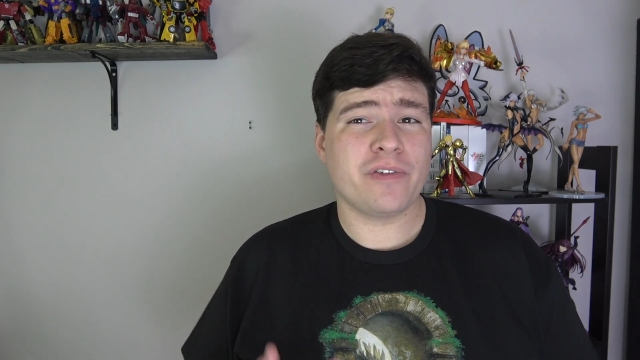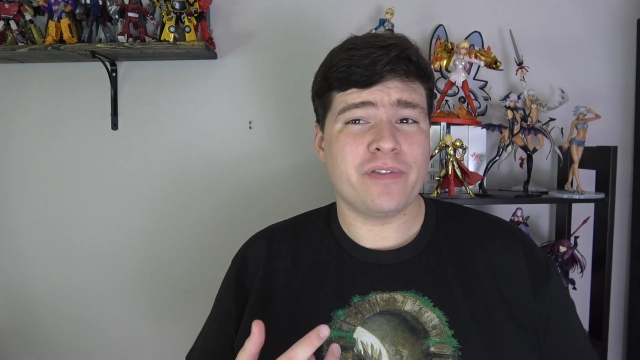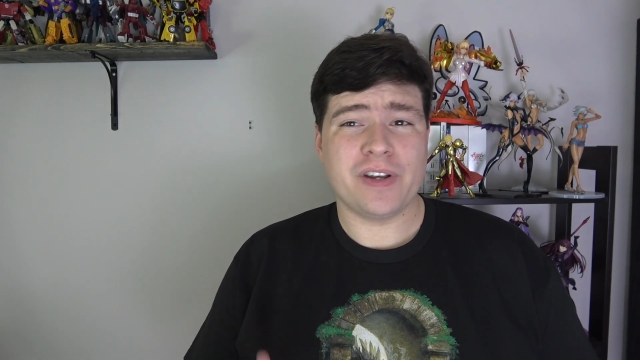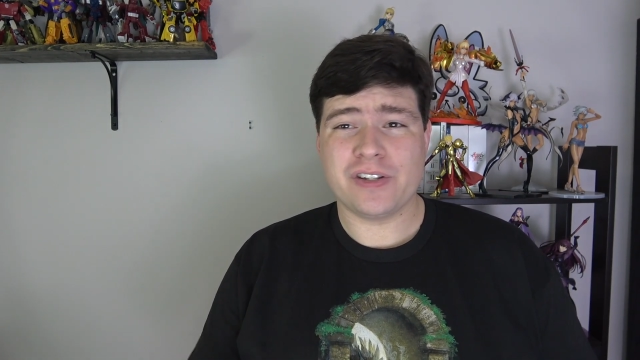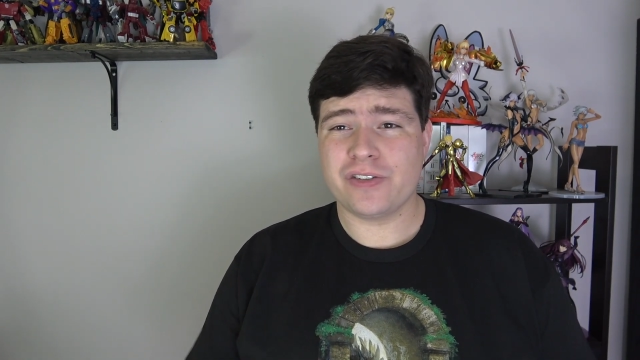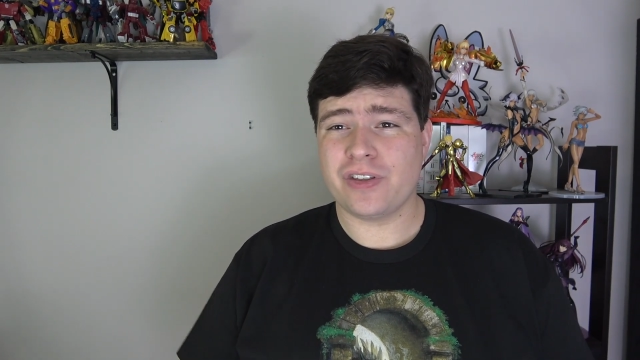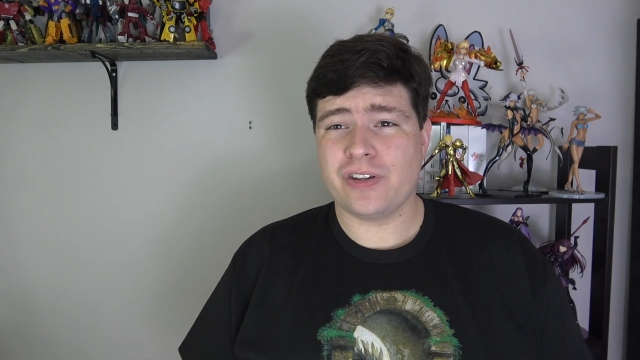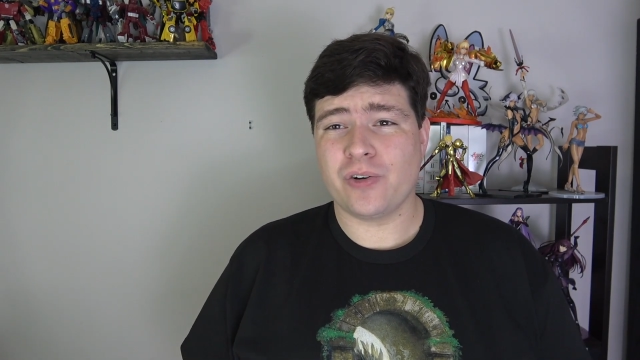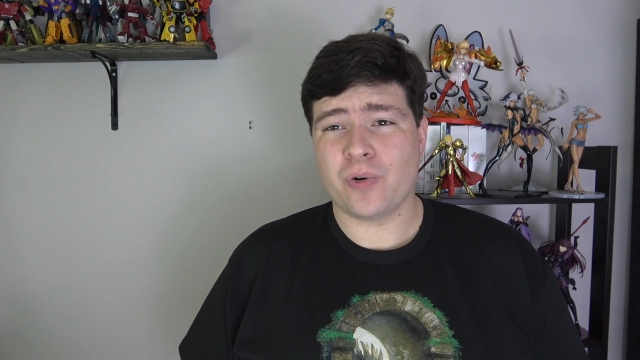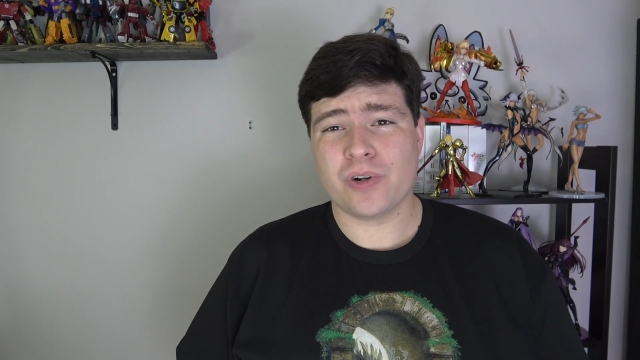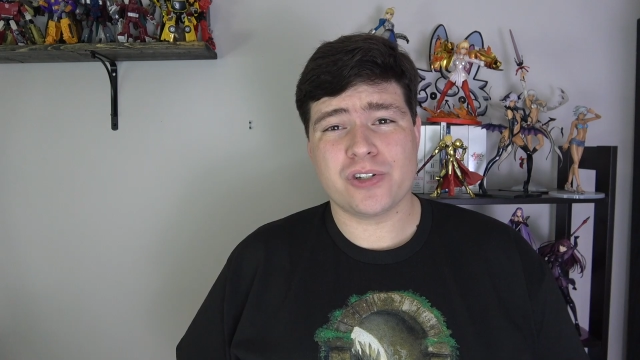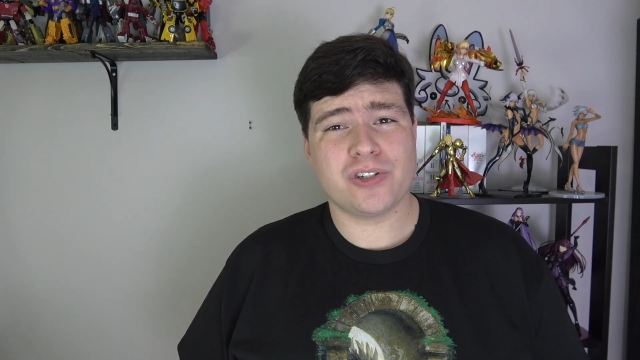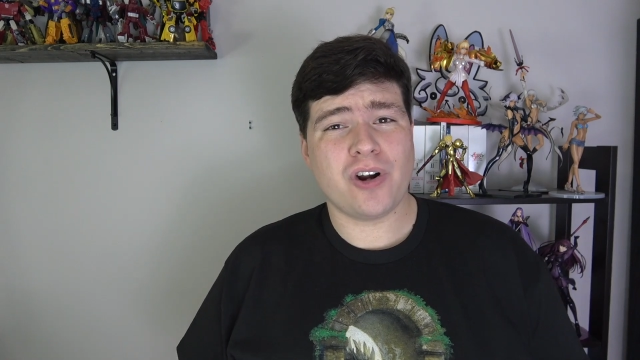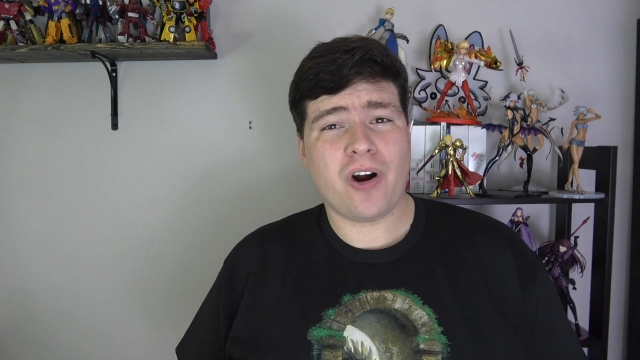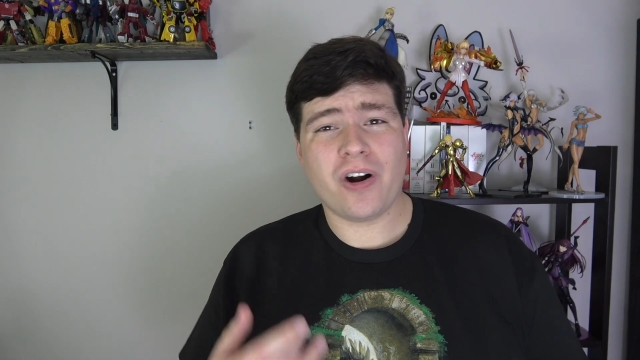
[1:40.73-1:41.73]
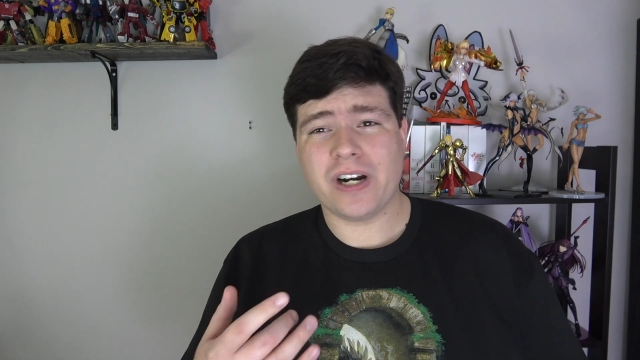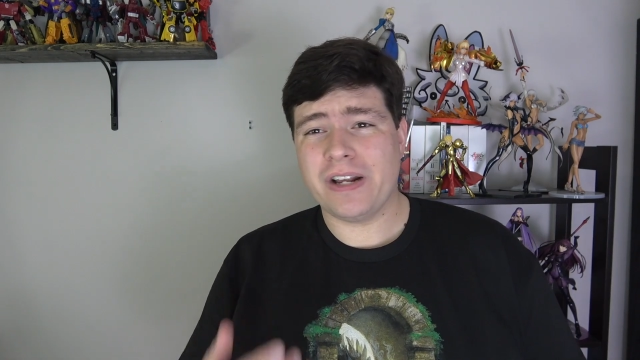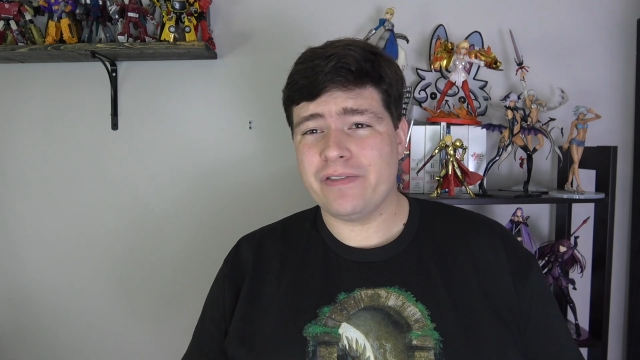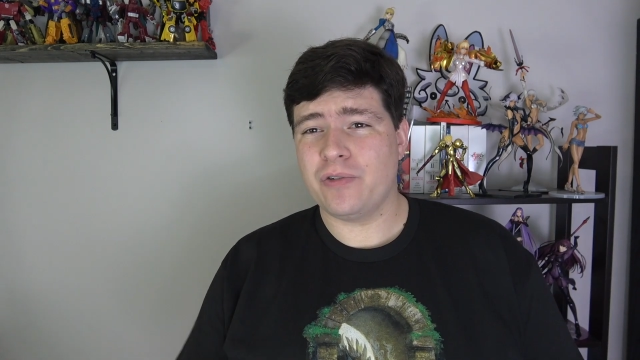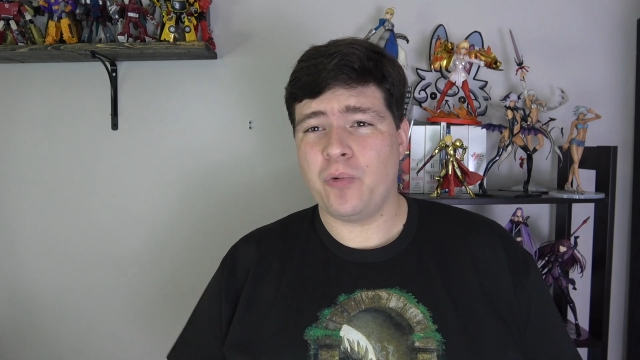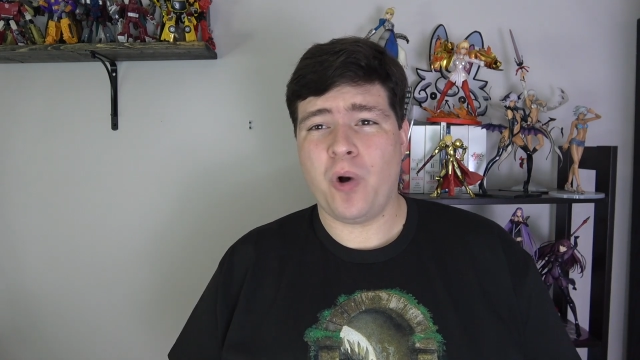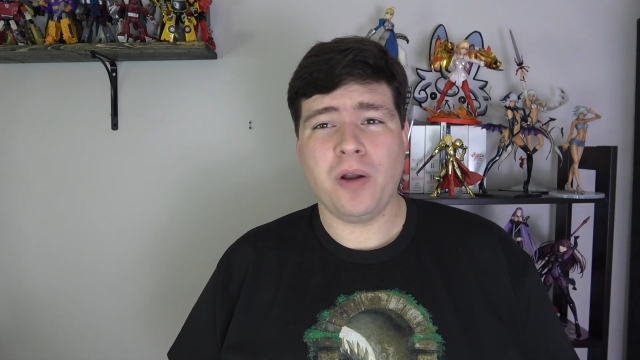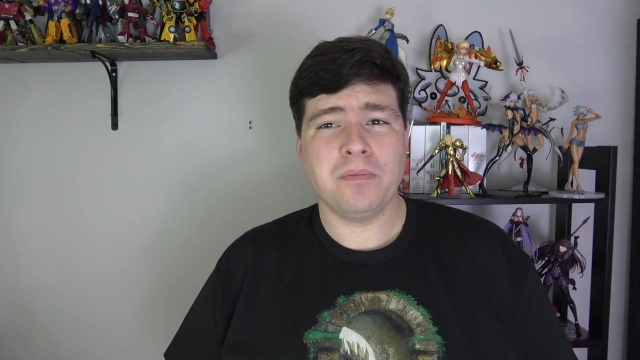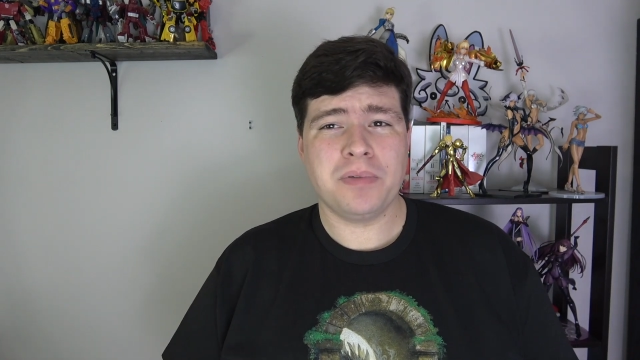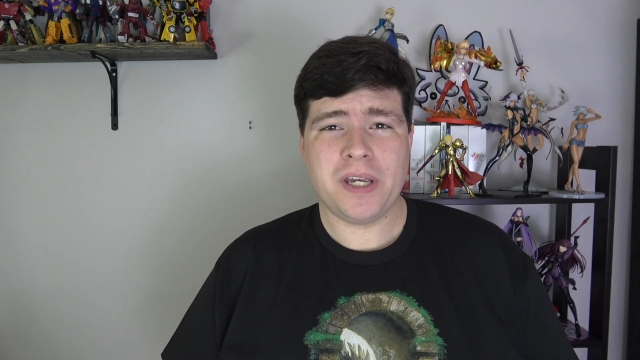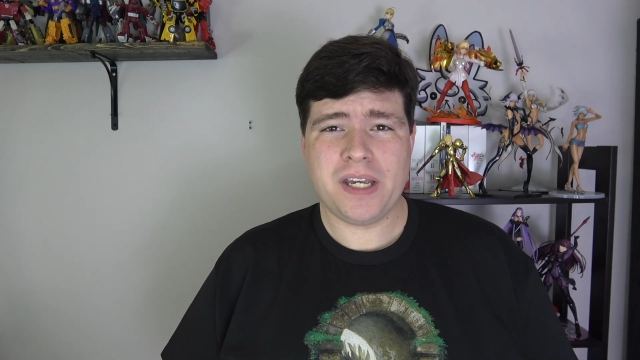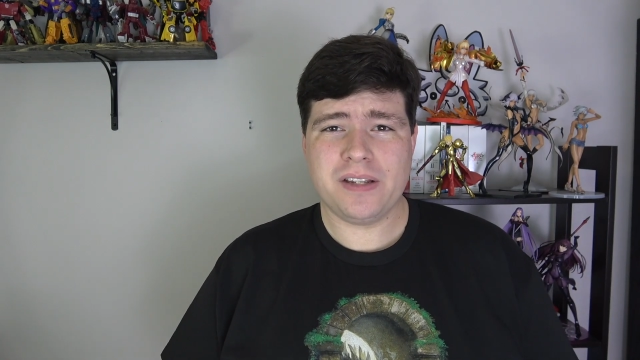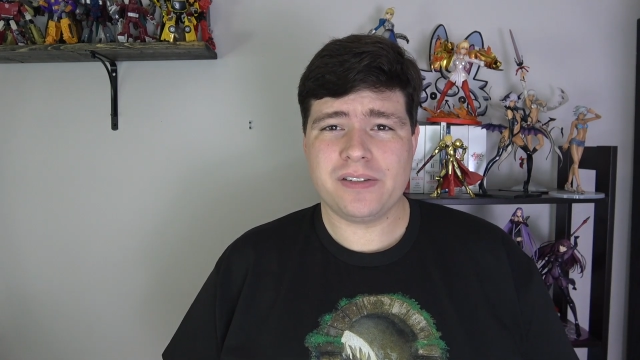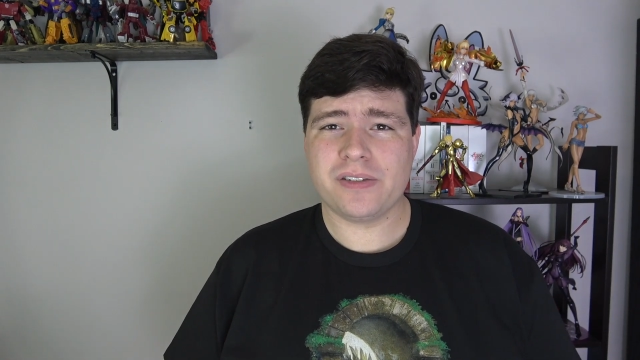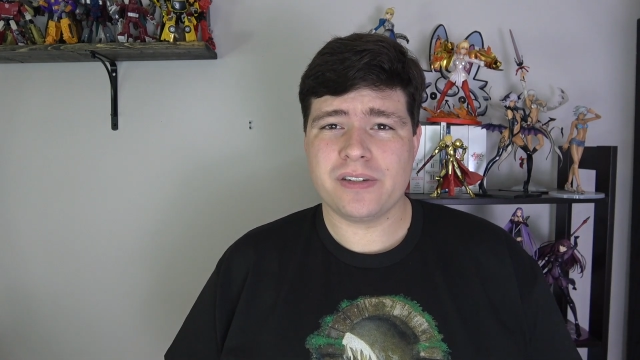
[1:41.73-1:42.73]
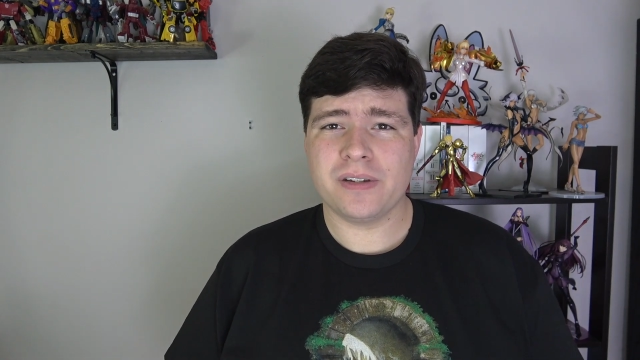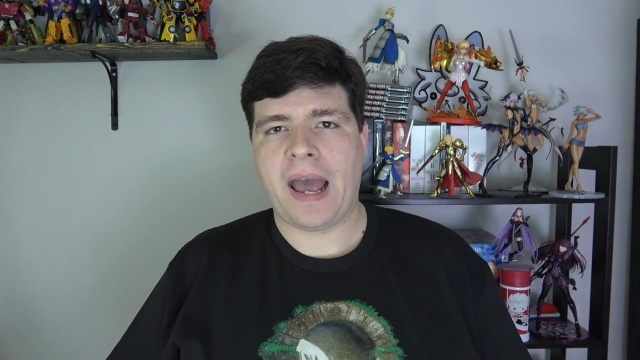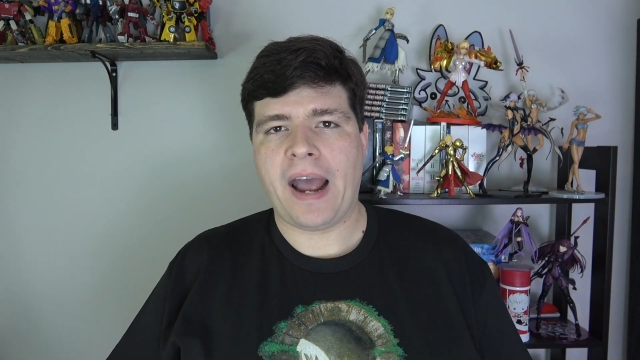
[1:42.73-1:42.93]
Fist the North Star, and even One Piece.